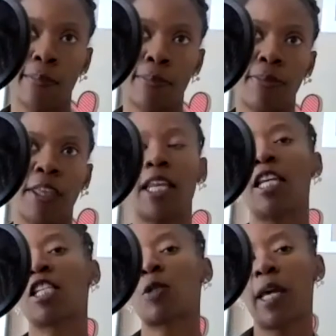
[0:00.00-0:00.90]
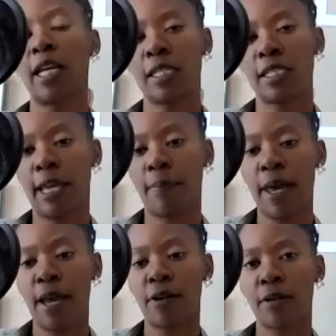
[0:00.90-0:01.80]
then he displayed the same
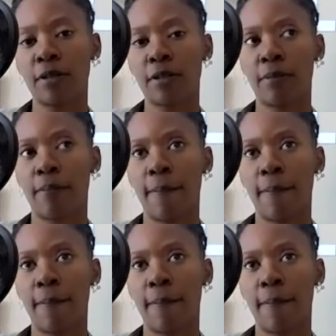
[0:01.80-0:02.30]
patterns.